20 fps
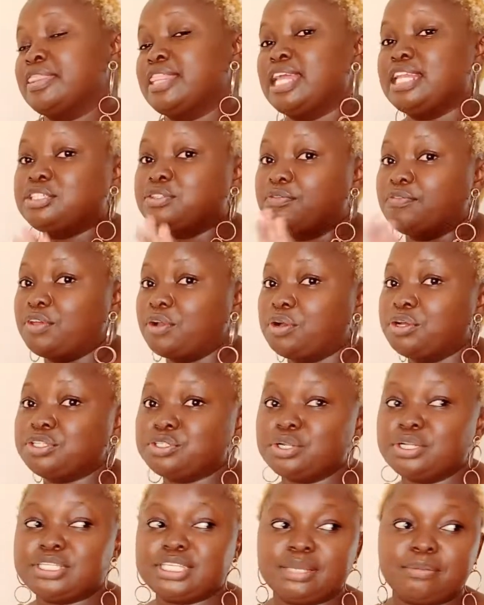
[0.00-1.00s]
That is of the
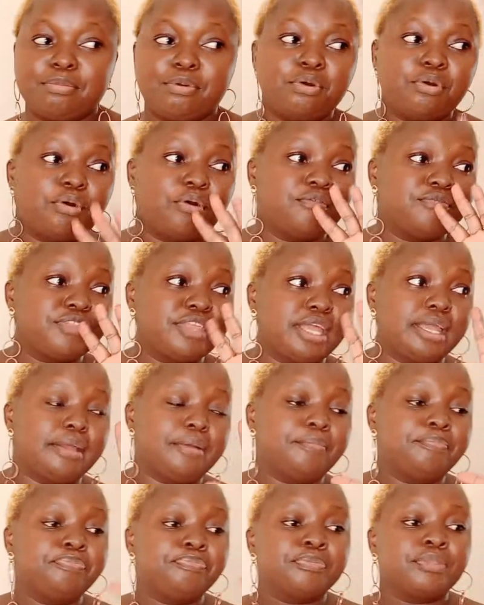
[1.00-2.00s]
console table, of
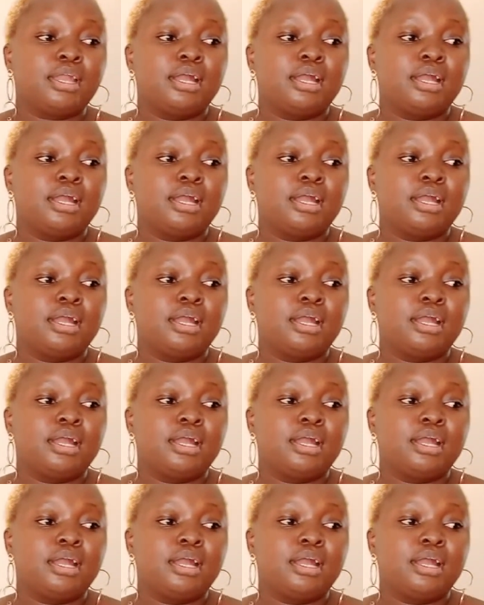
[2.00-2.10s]
the